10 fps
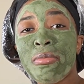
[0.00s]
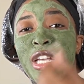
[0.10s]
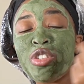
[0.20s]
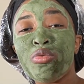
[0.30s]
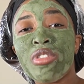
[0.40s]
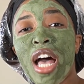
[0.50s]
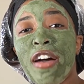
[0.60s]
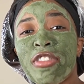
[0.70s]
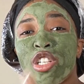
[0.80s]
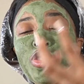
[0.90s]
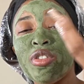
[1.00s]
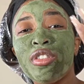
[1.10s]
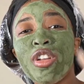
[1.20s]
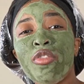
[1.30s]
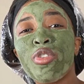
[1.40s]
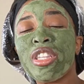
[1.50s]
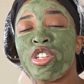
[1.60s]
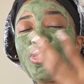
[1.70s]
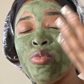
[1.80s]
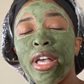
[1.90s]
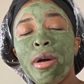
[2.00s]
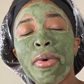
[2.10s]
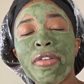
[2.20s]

makes you laugh, that you're in love with, that you wake up